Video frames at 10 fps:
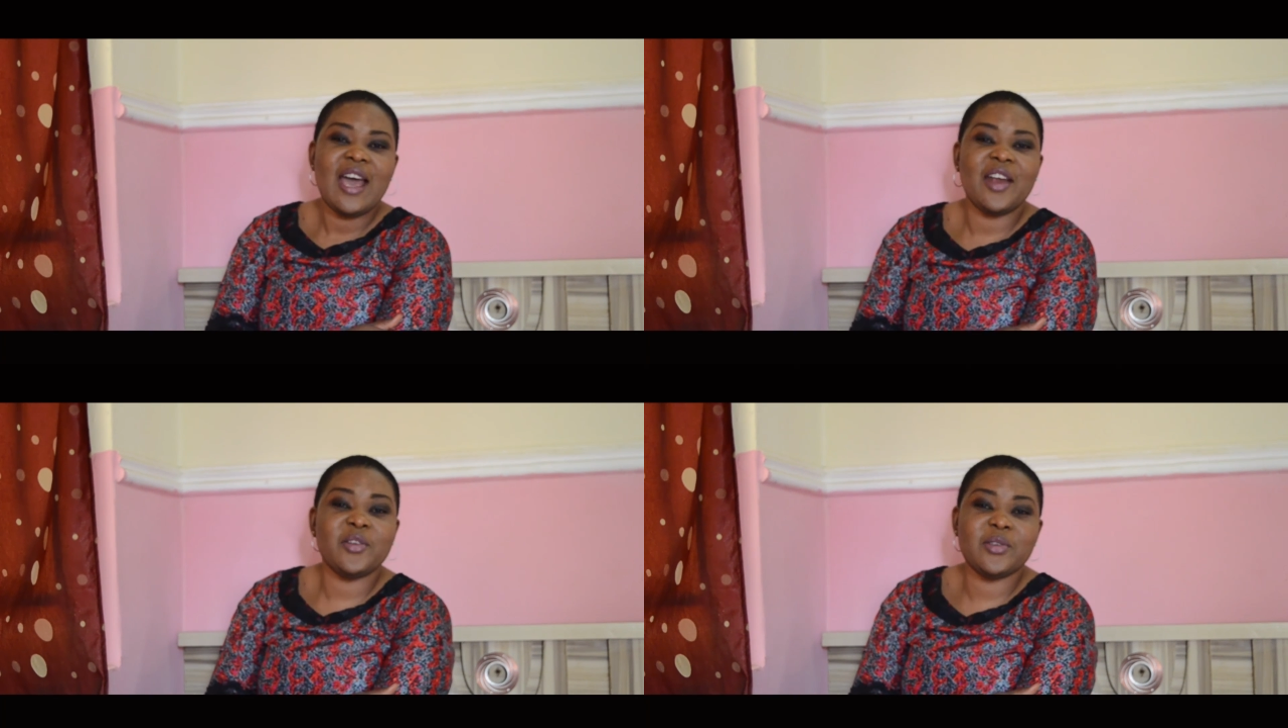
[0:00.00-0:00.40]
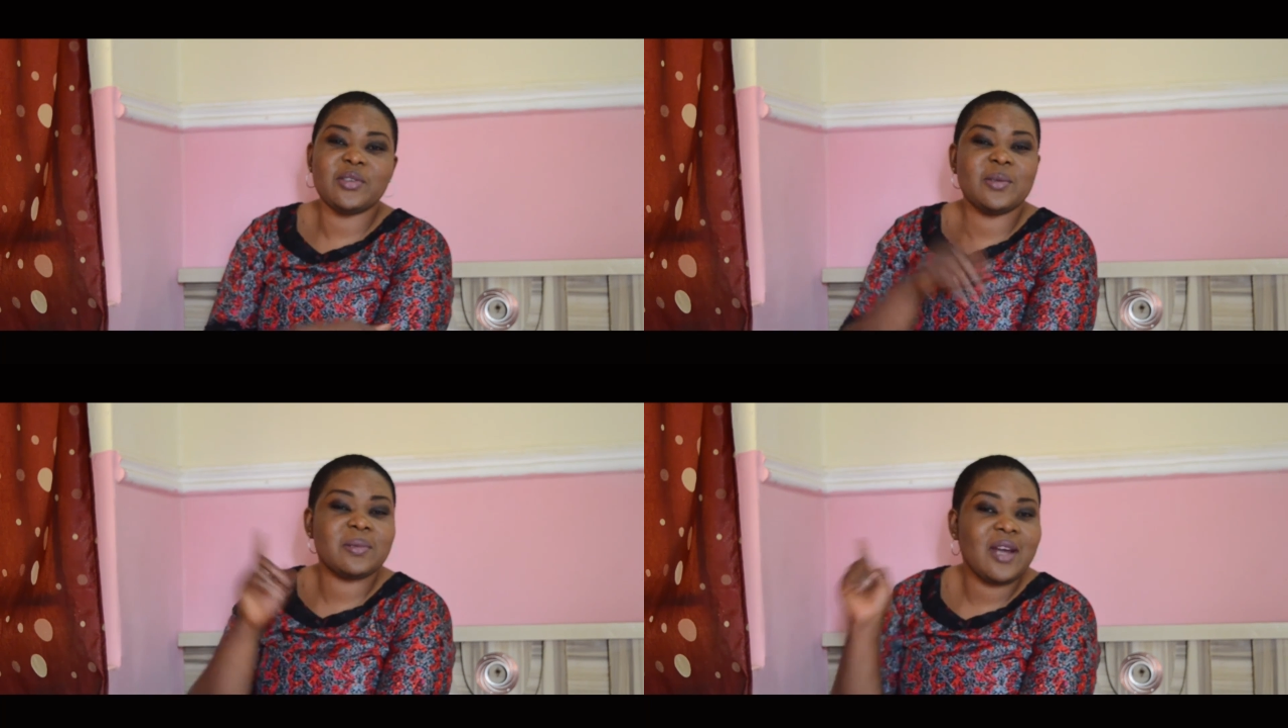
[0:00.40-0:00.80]
and also
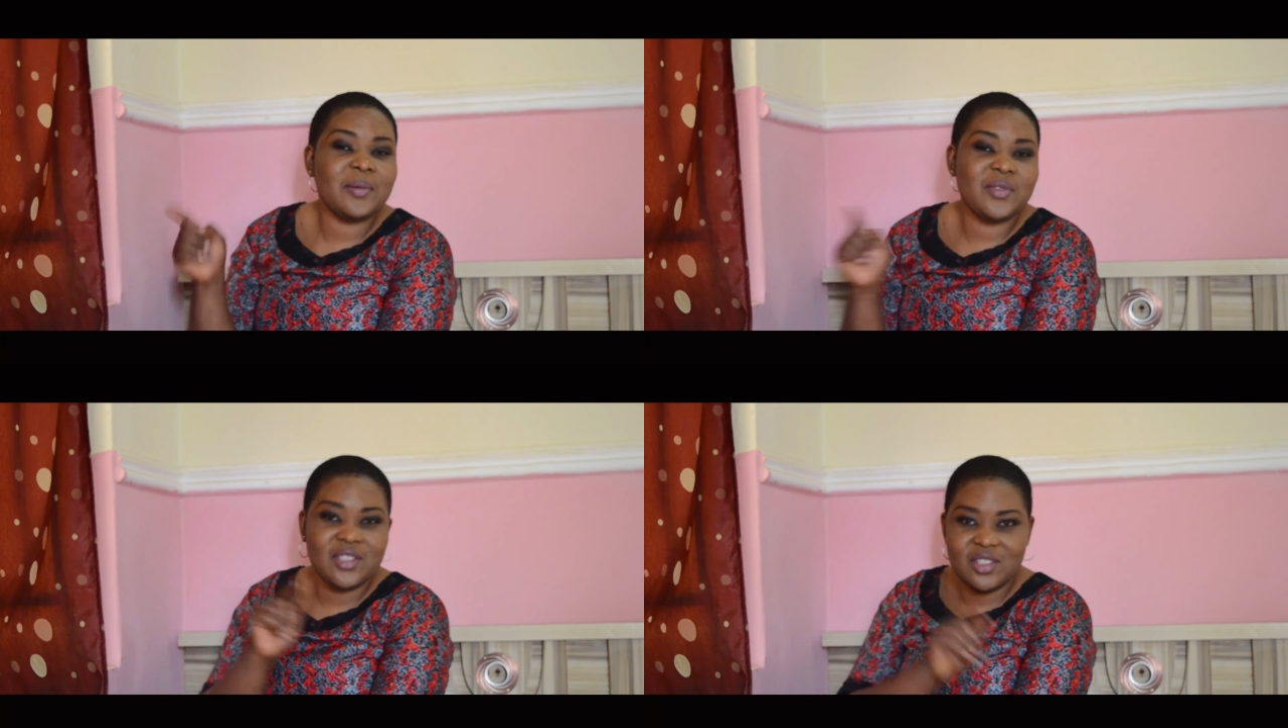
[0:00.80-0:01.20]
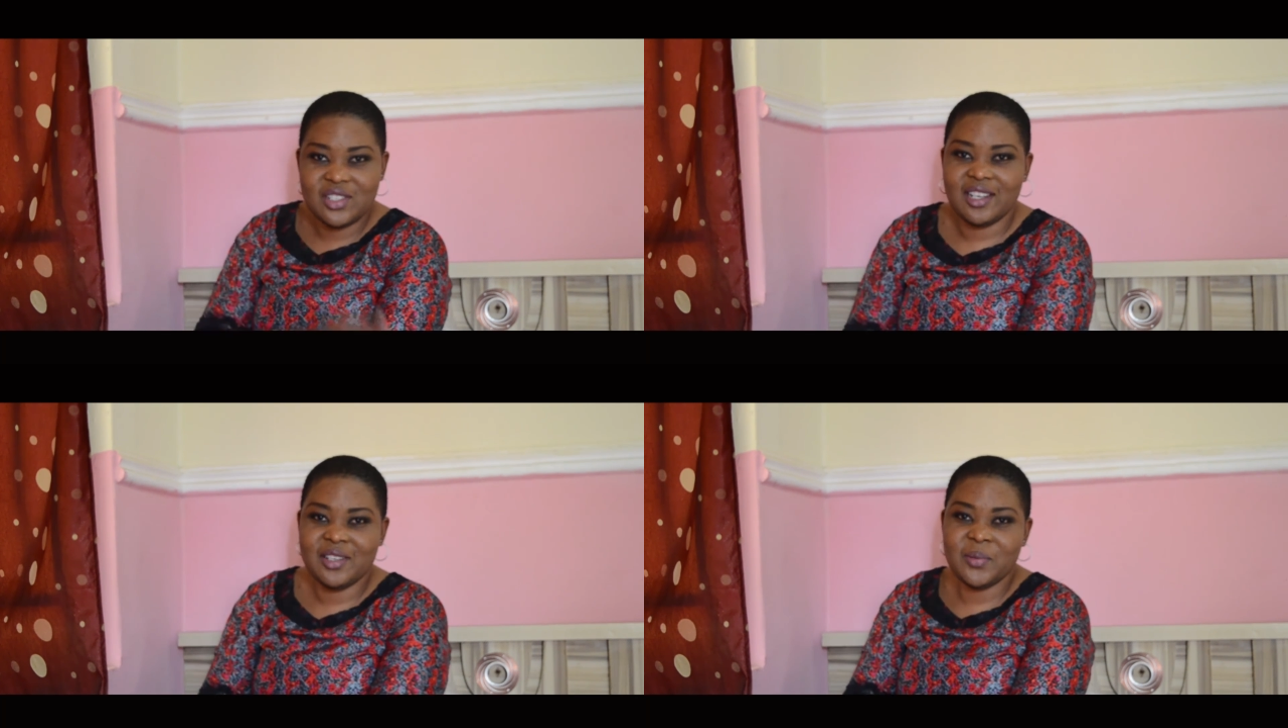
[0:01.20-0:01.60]
subscribe to this
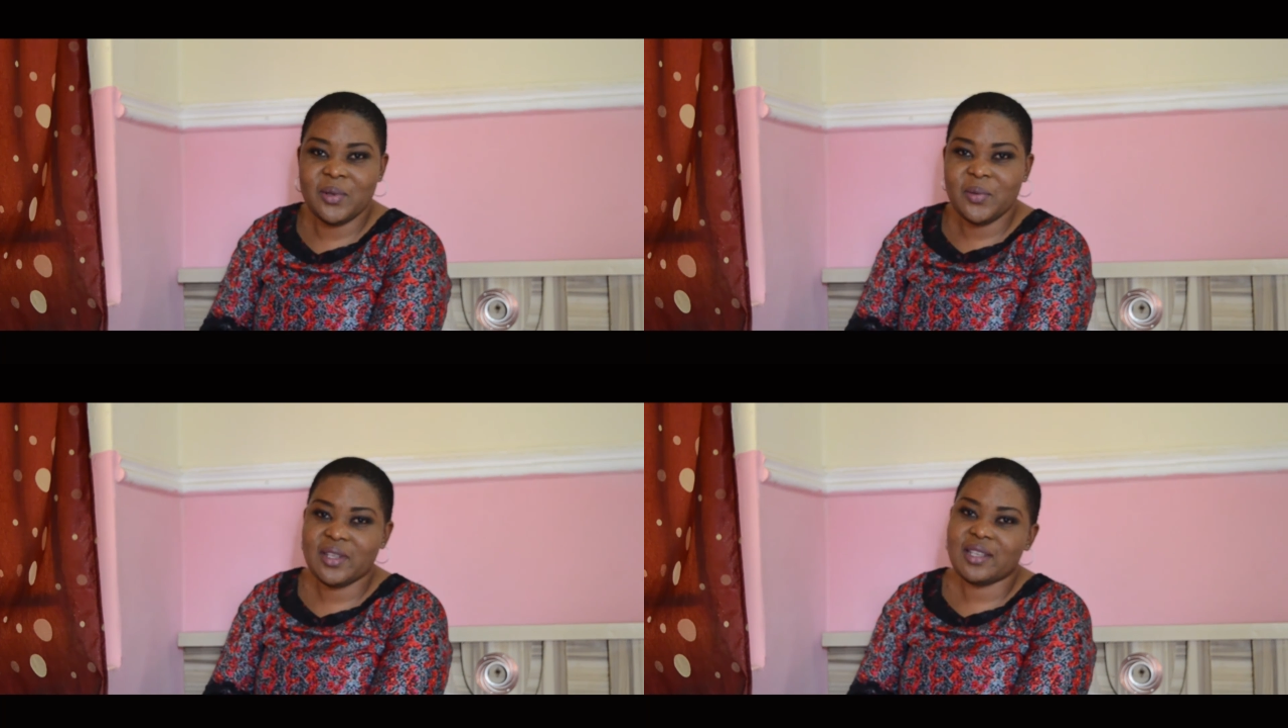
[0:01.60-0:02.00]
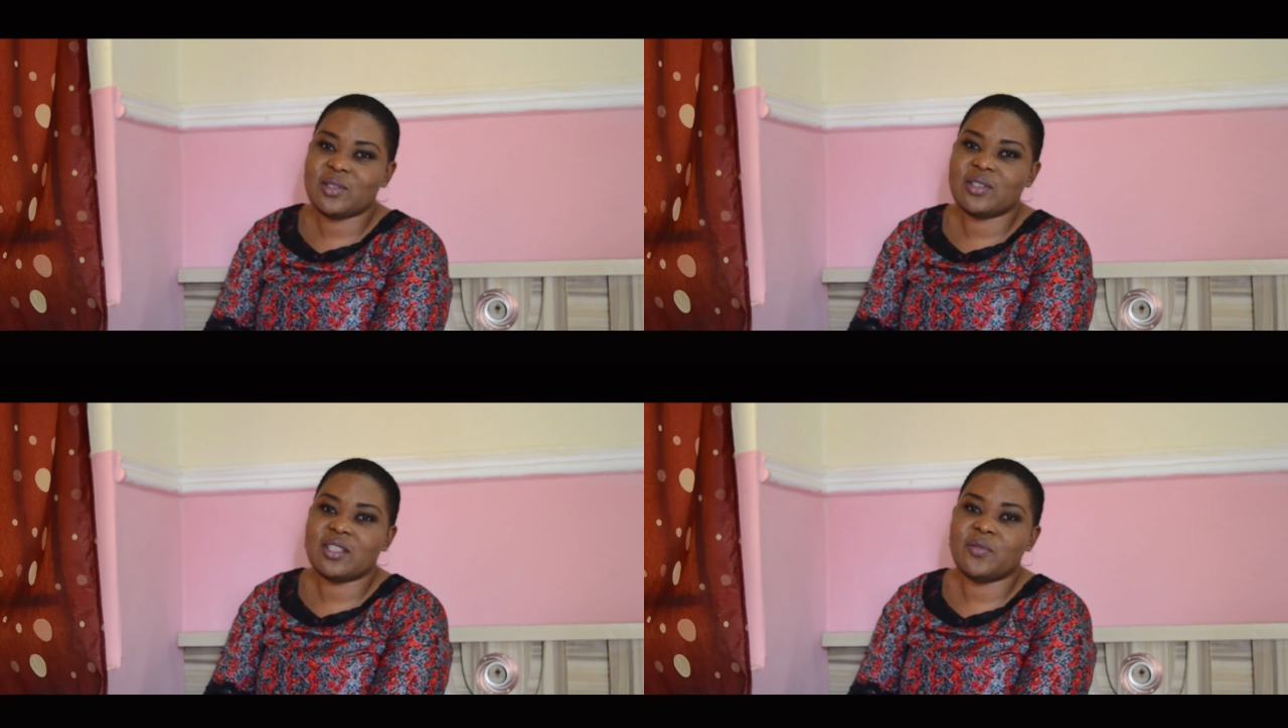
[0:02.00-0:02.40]
channel where we get
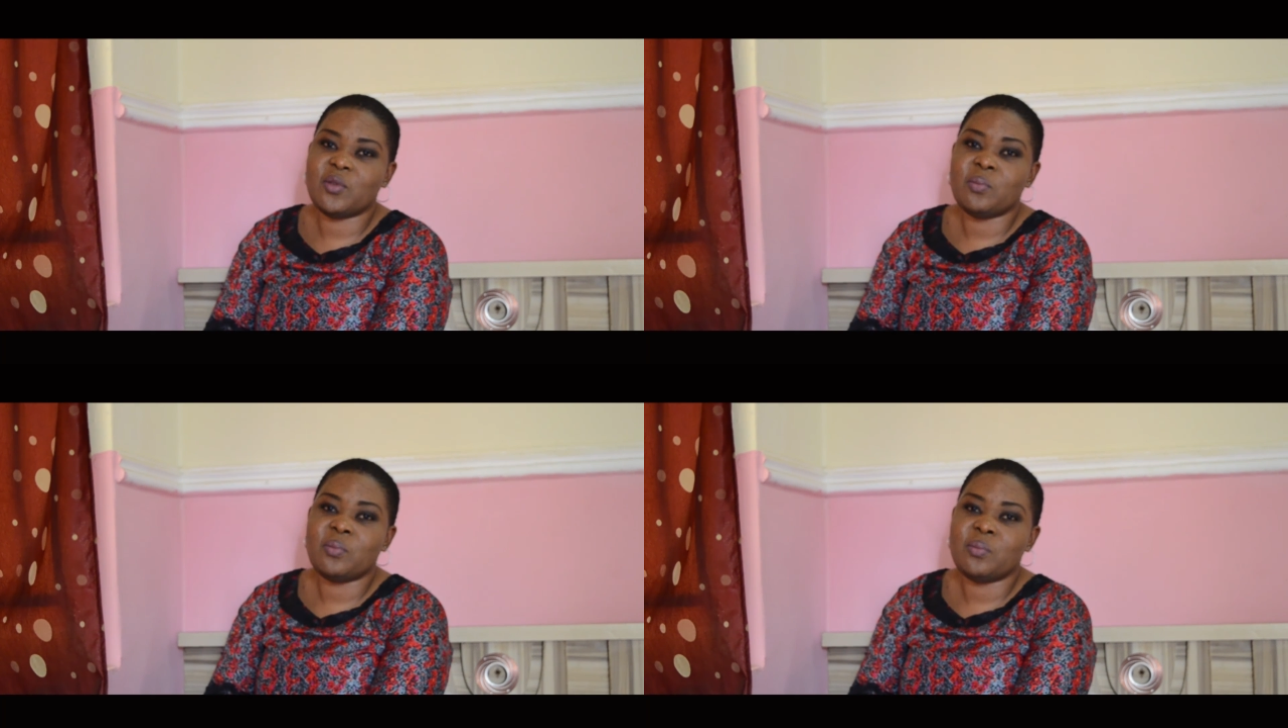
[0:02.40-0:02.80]
to give you